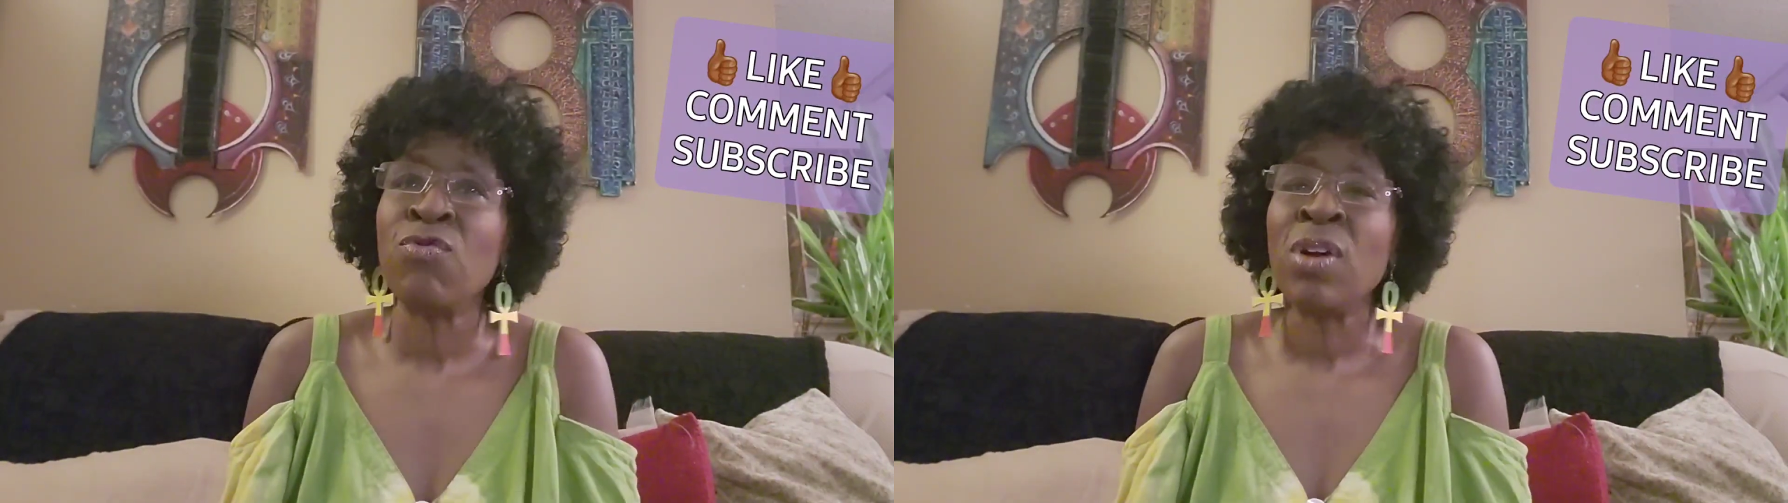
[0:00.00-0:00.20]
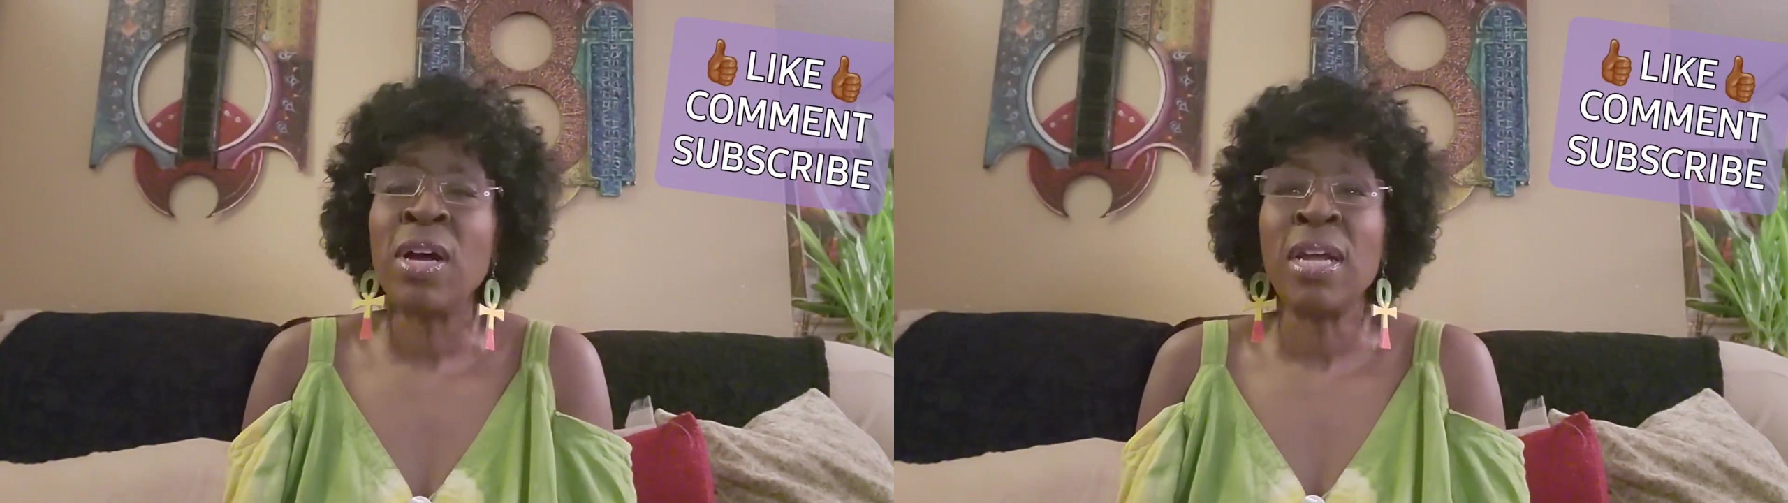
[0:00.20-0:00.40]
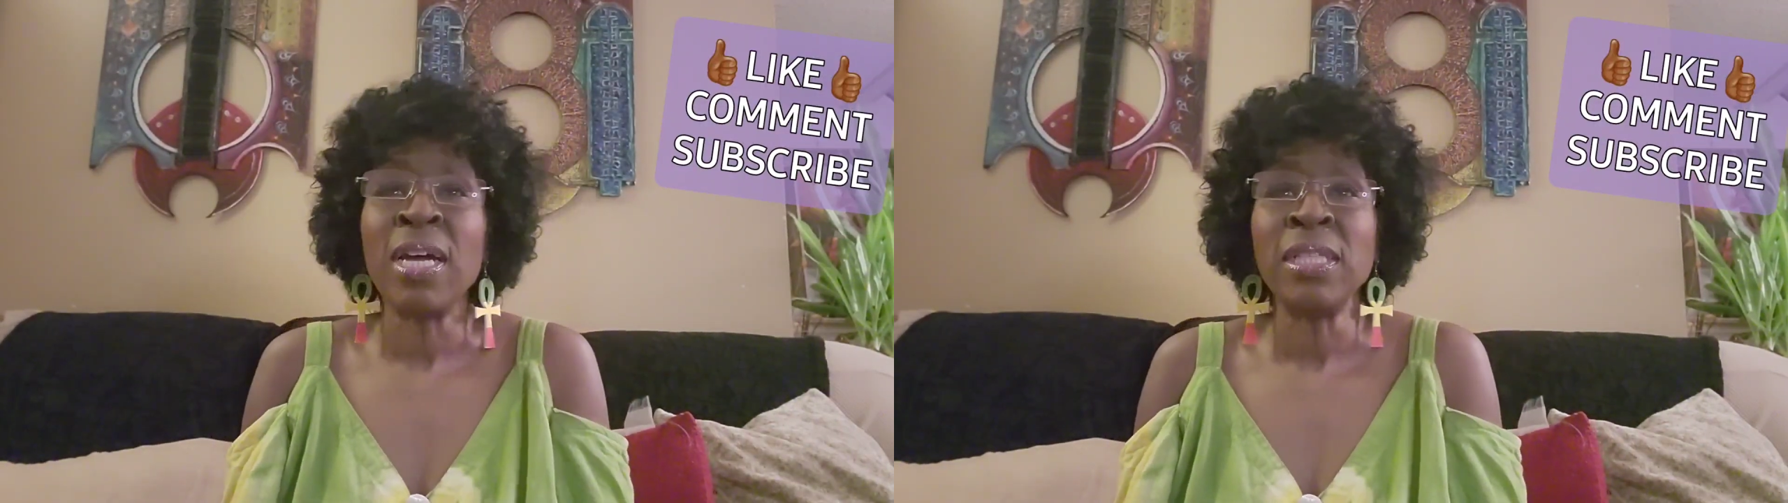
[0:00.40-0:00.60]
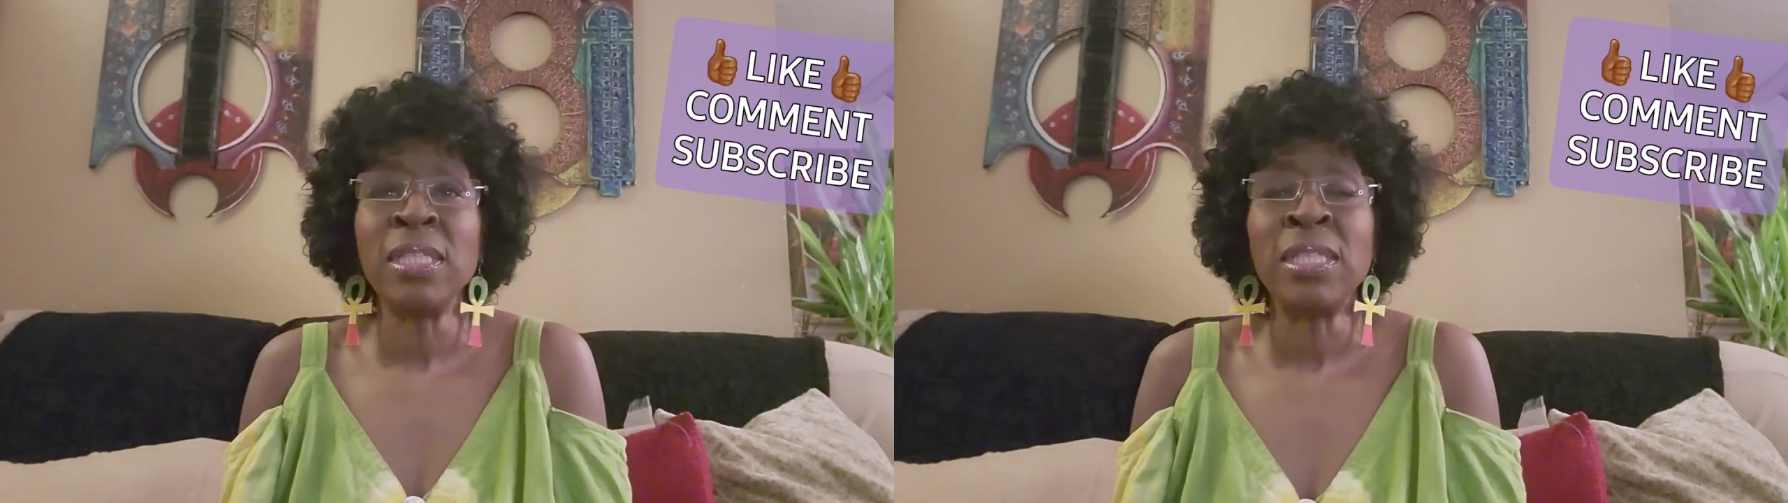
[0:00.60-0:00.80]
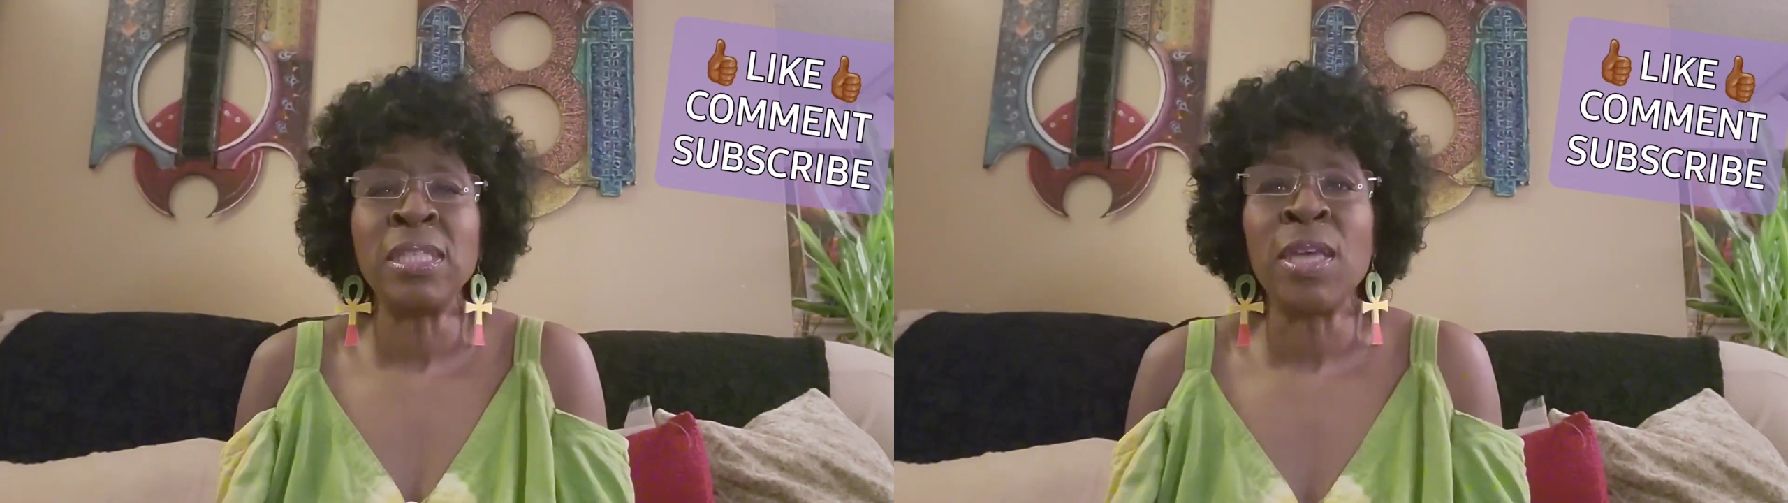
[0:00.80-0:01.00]
Ron
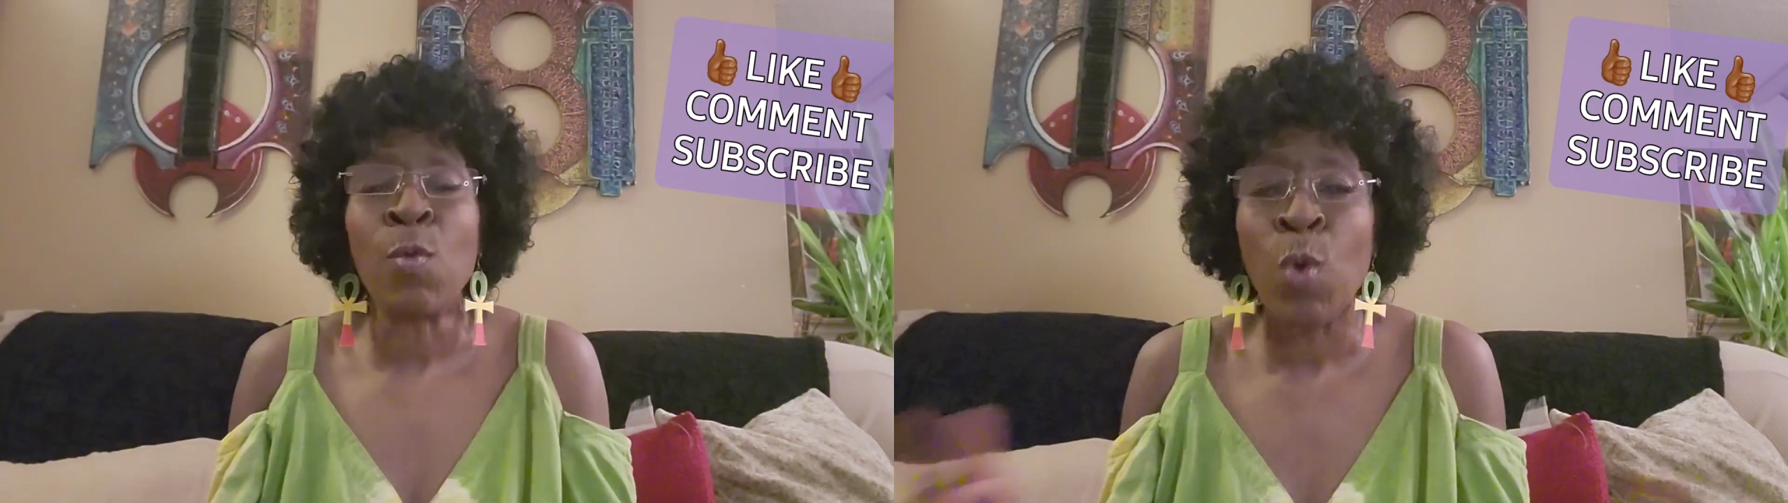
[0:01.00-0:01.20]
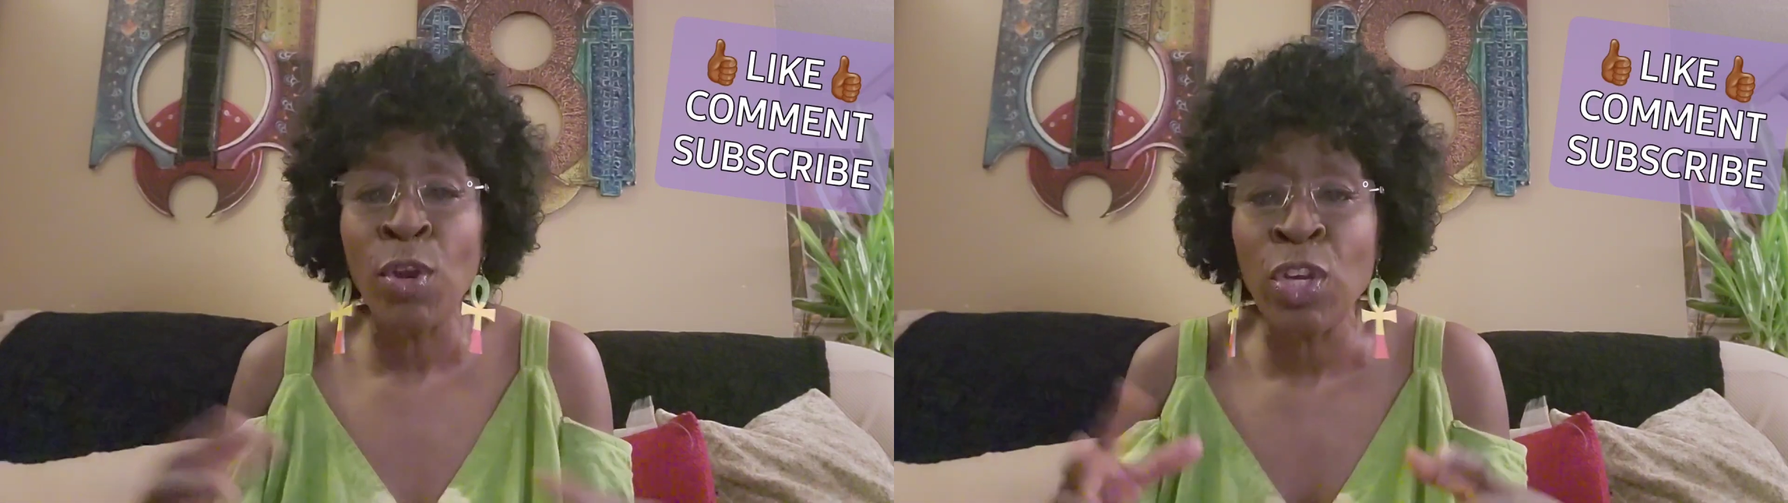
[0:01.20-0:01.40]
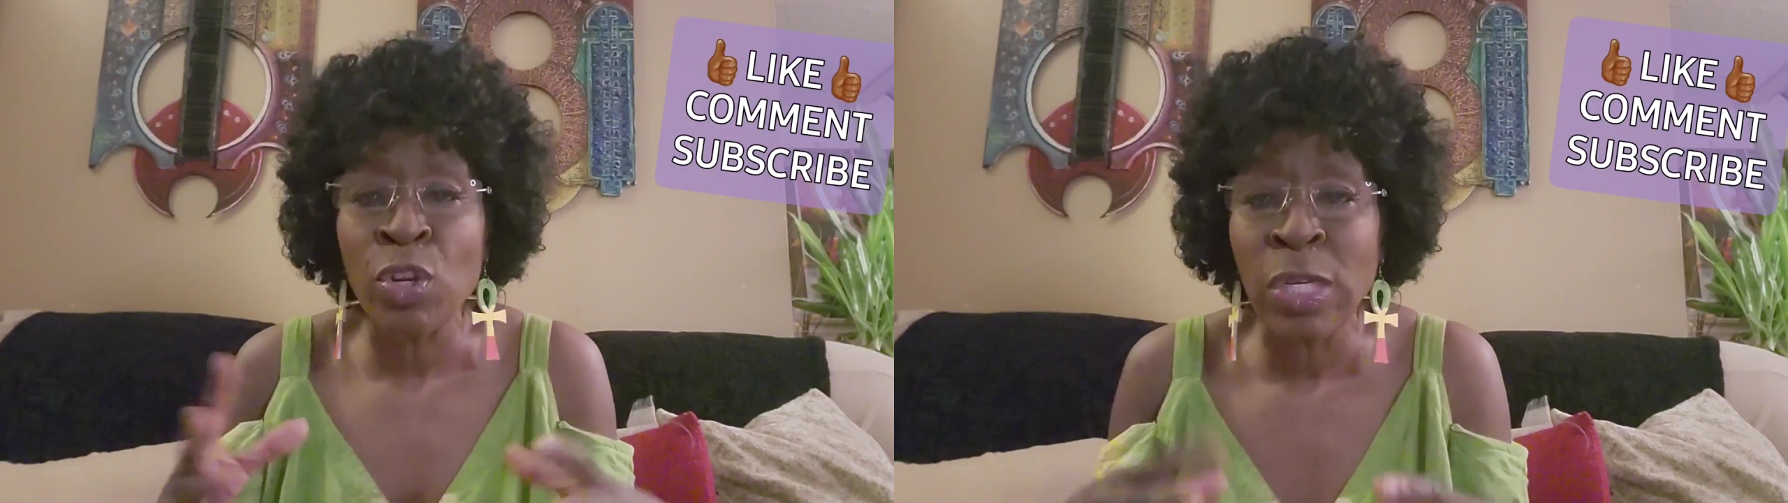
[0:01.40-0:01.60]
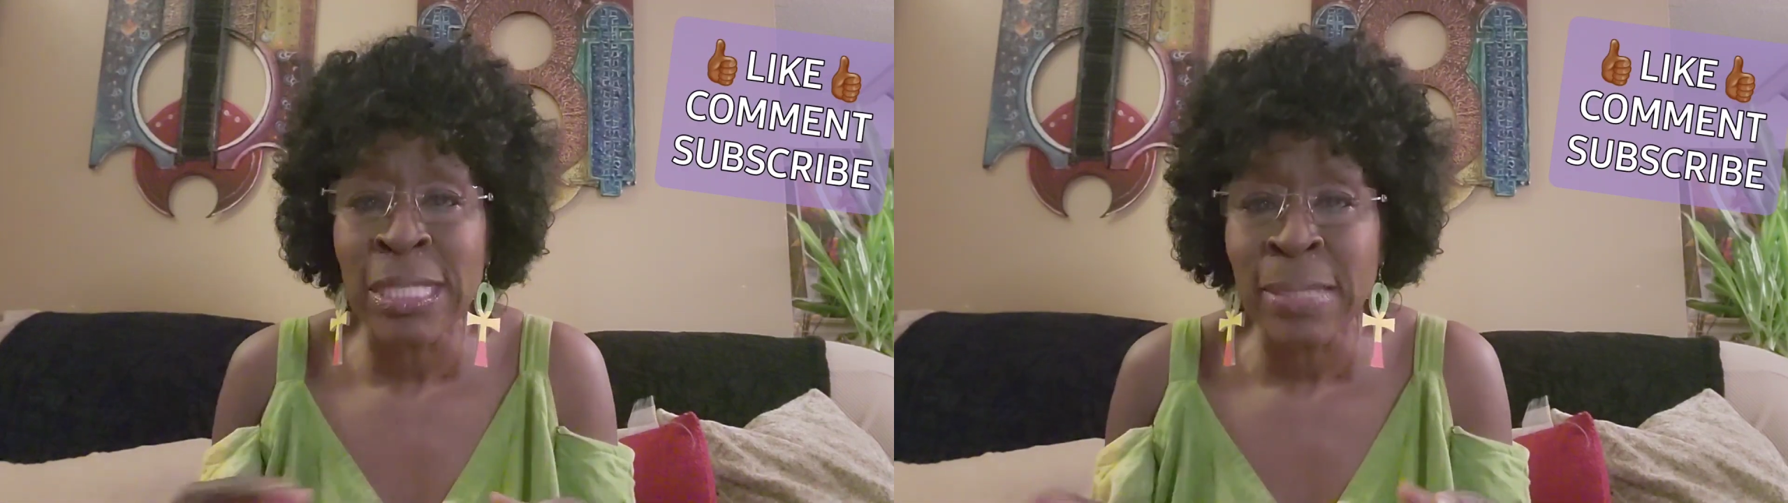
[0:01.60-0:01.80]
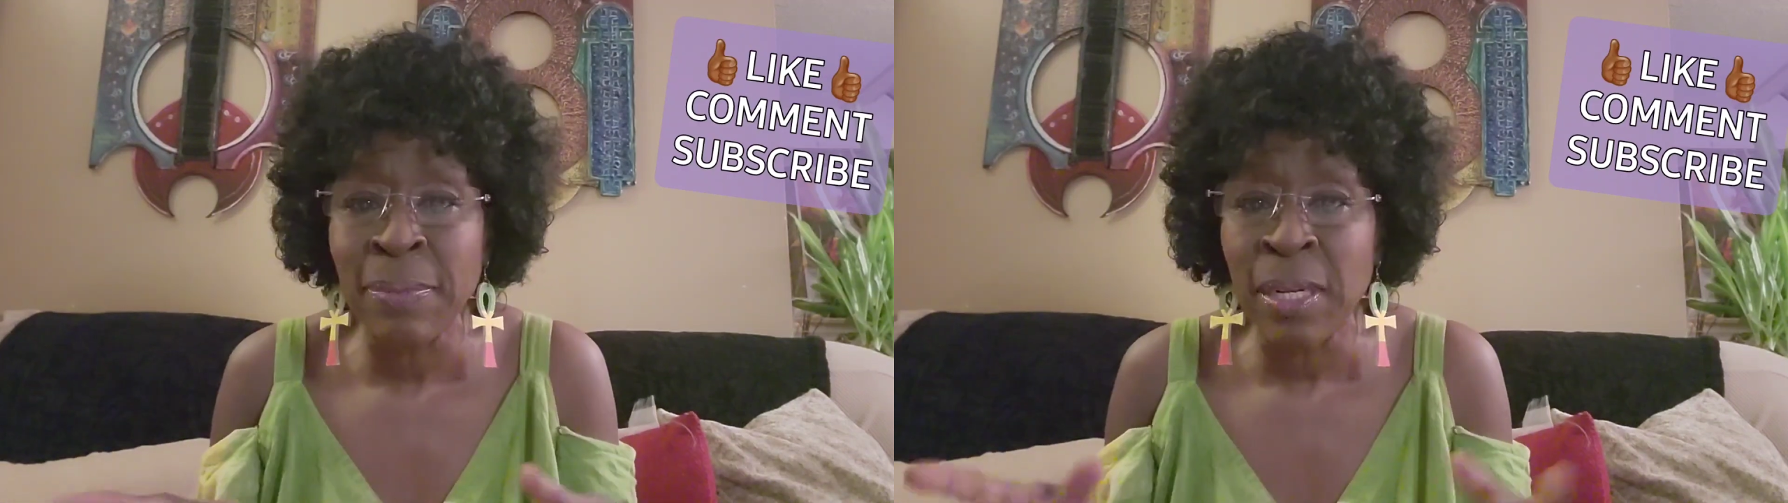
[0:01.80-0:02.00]
Isley said they're working on
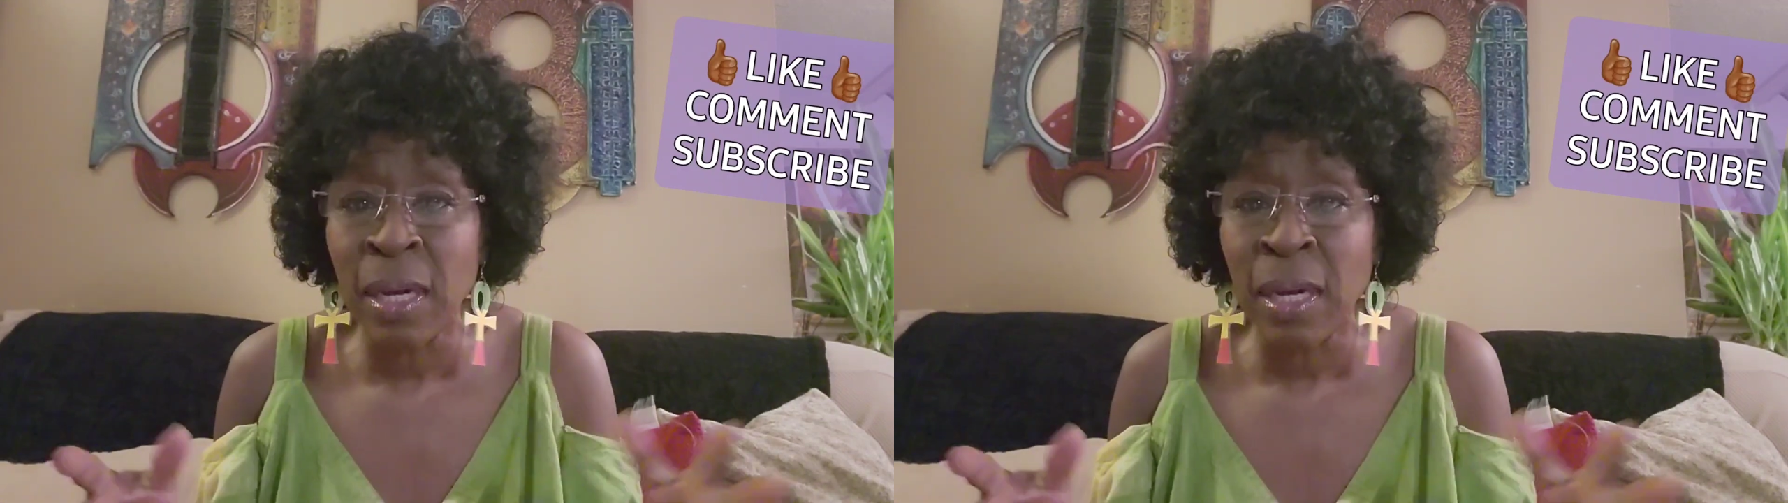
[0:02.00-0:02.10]
something,